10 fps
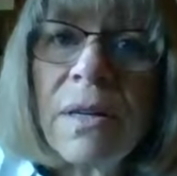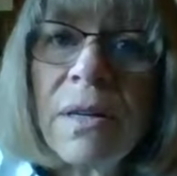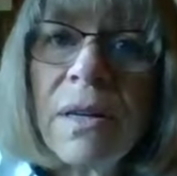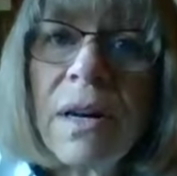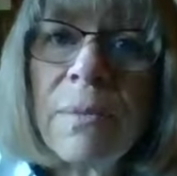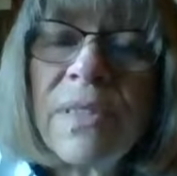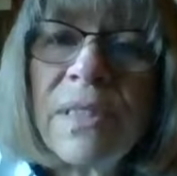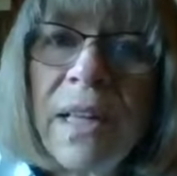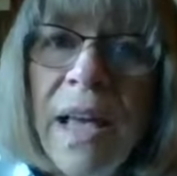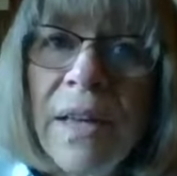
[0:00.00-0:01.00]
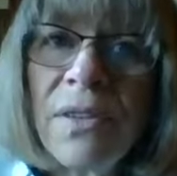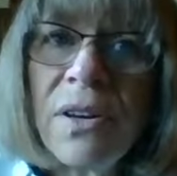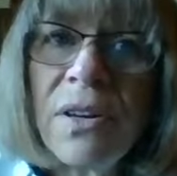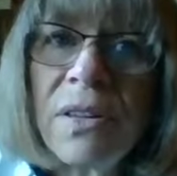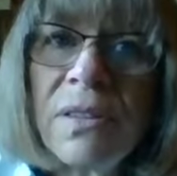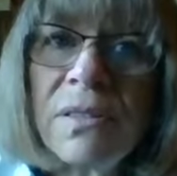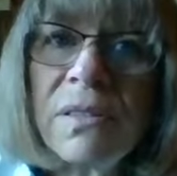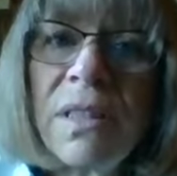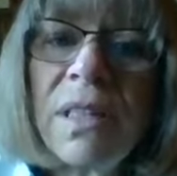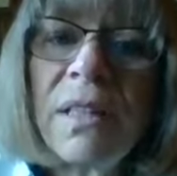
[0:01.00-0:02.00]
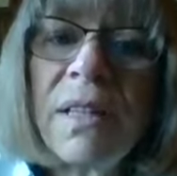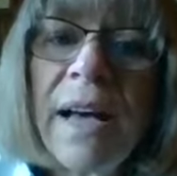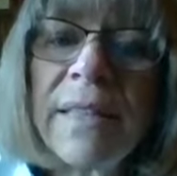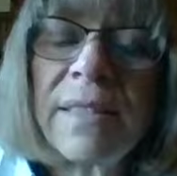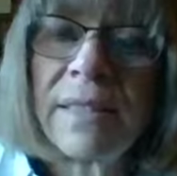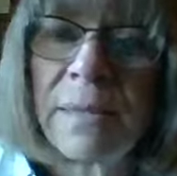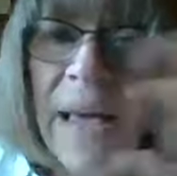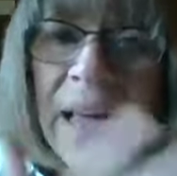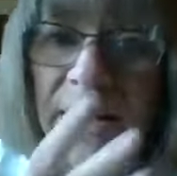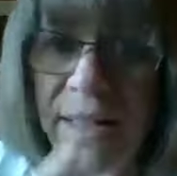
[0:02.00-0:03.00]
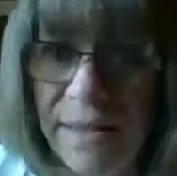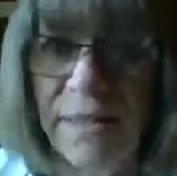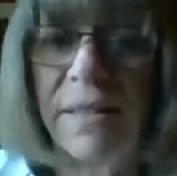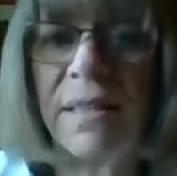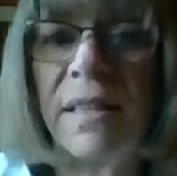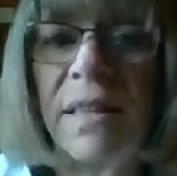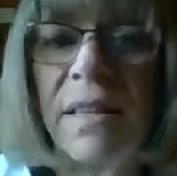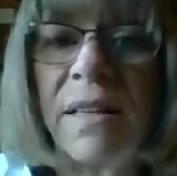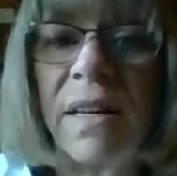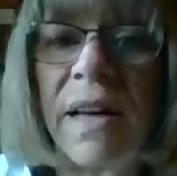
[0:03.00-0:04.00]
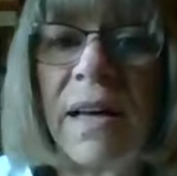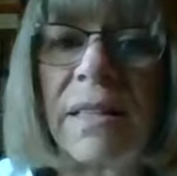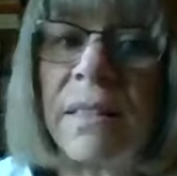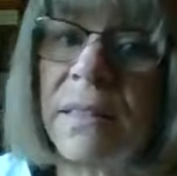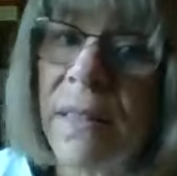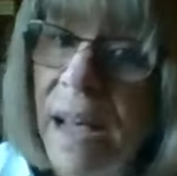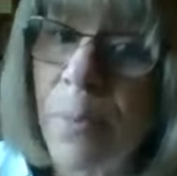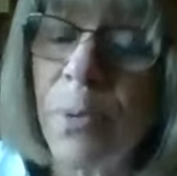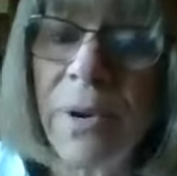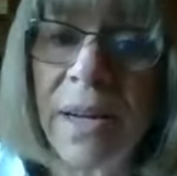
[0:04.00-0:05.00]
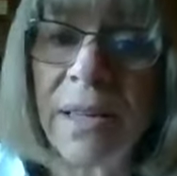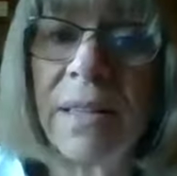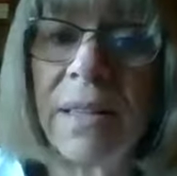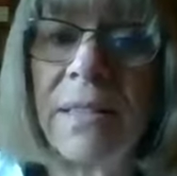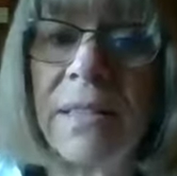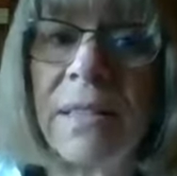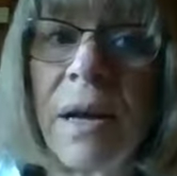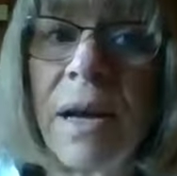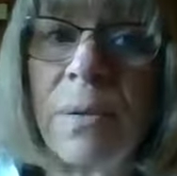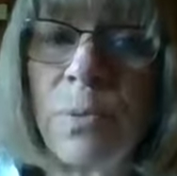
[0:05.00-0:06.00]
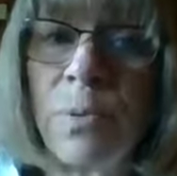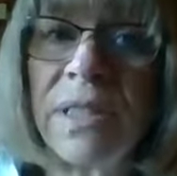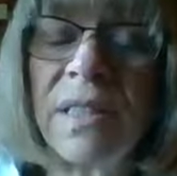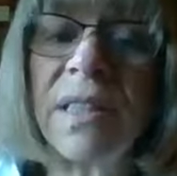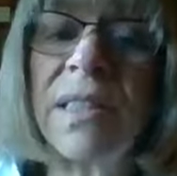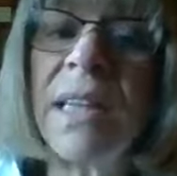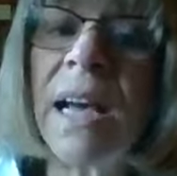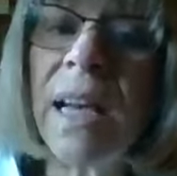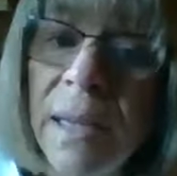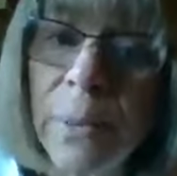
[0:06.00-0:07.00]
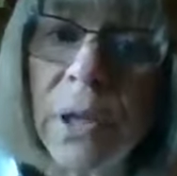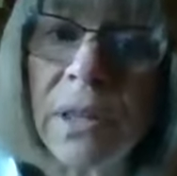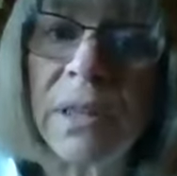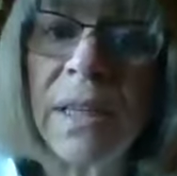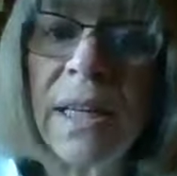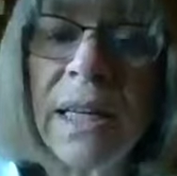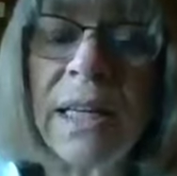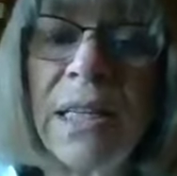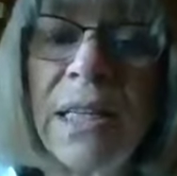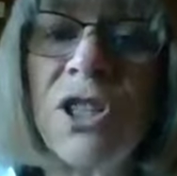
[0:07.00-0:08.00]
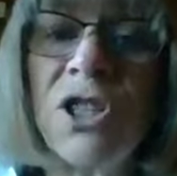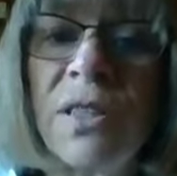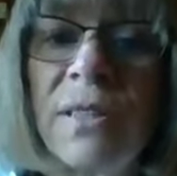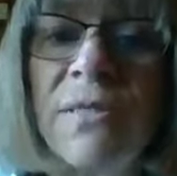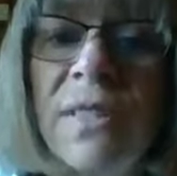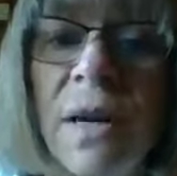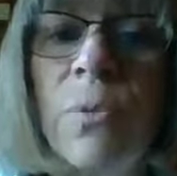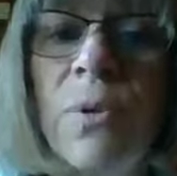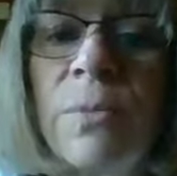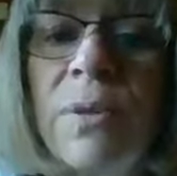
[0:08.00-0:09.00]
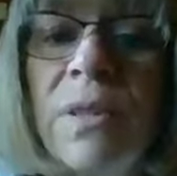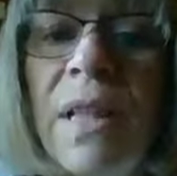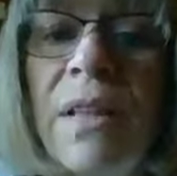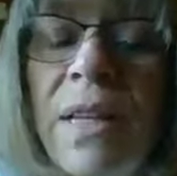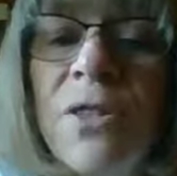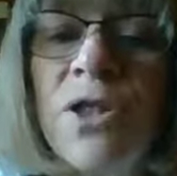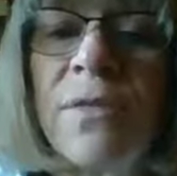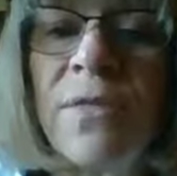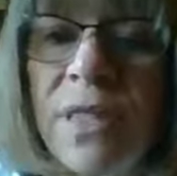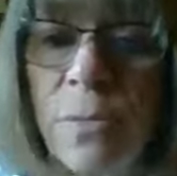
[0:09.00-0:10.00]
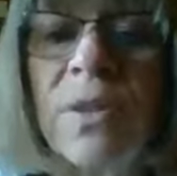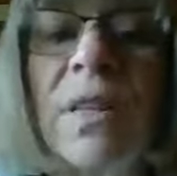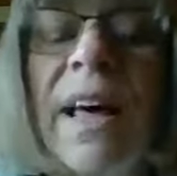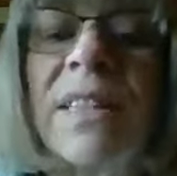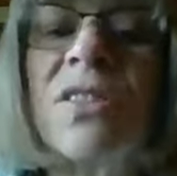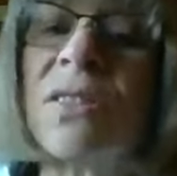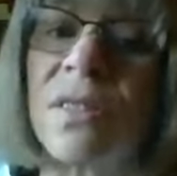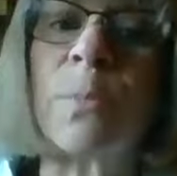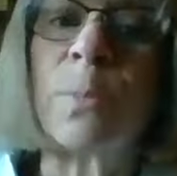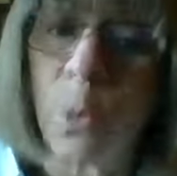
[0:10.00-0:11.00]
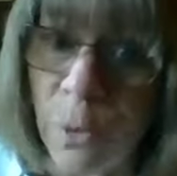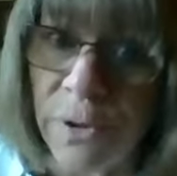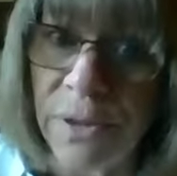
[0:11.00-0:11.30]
come together in that space and collaborate and bring to the table initiatives that each of us would like to support.